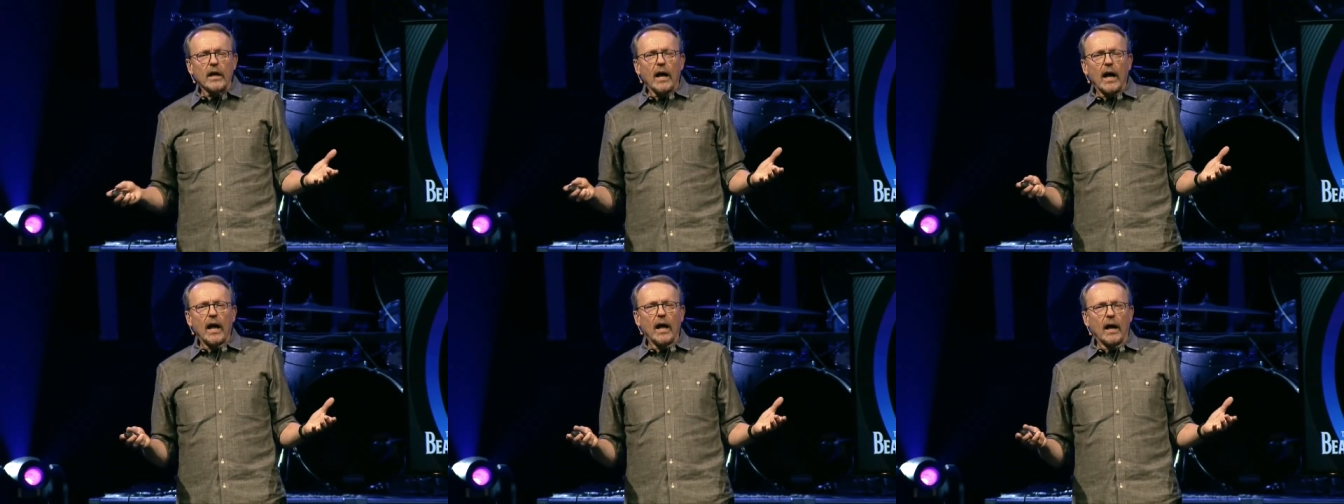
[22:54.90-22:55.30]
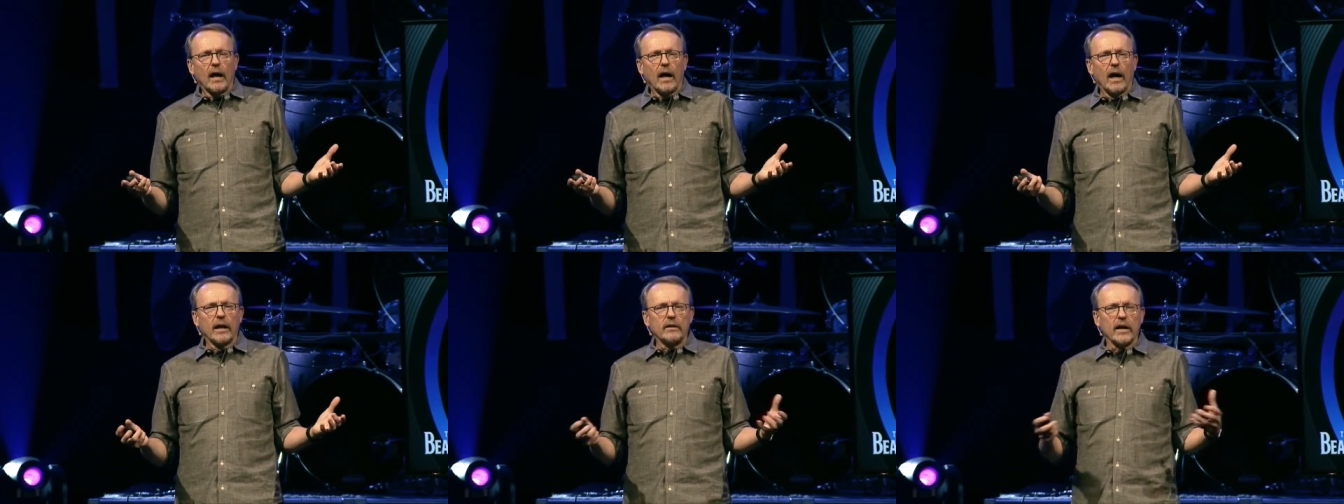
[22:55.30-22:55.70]

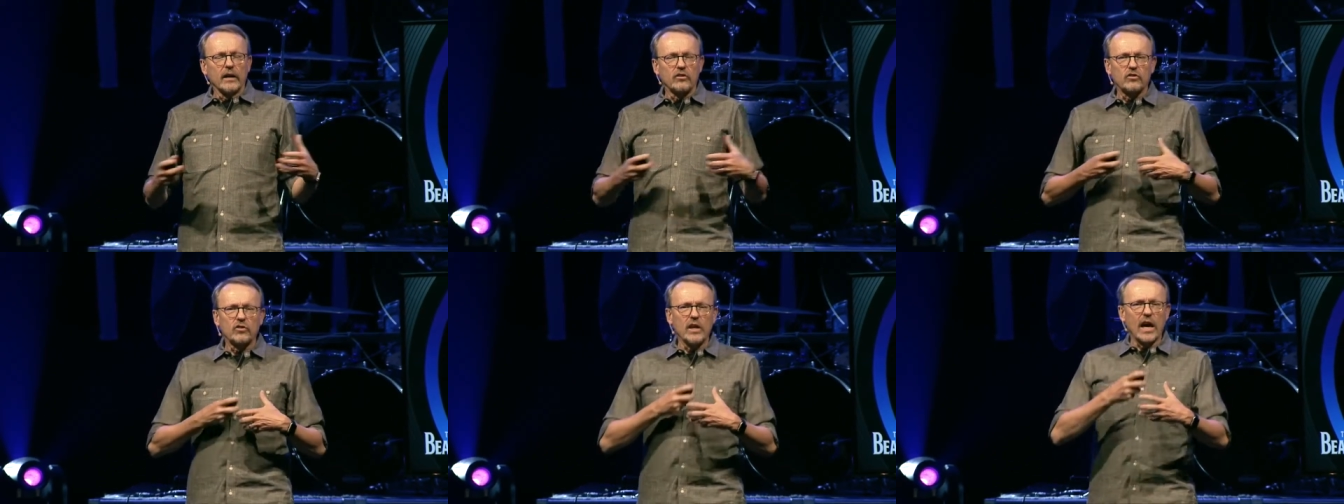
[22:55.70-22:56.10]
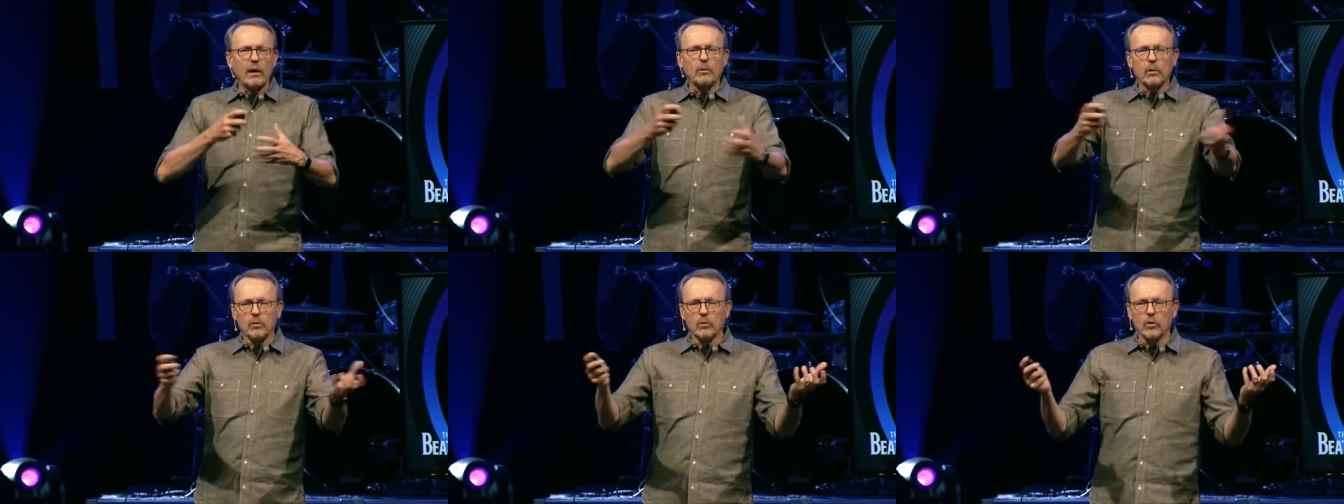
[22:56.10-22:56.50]
and see how
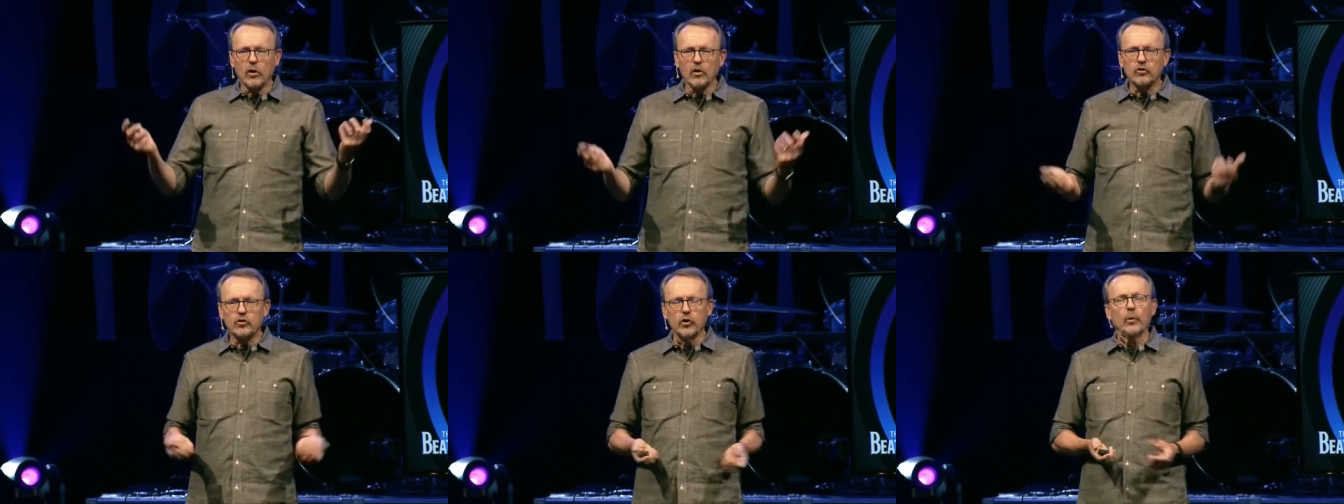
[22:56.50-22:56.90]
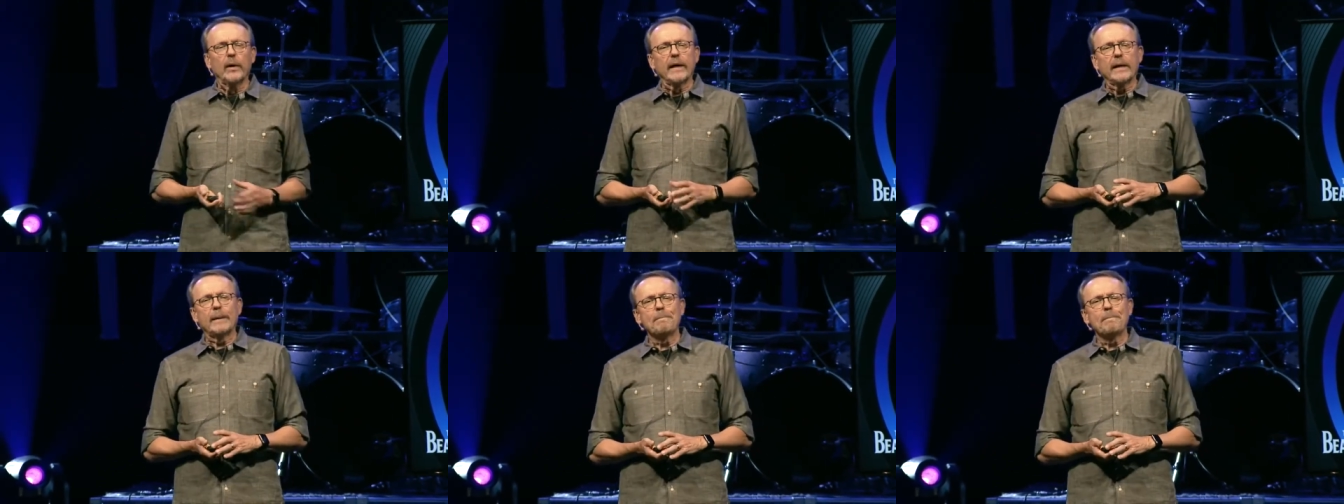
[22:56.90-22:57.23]
we were all doing.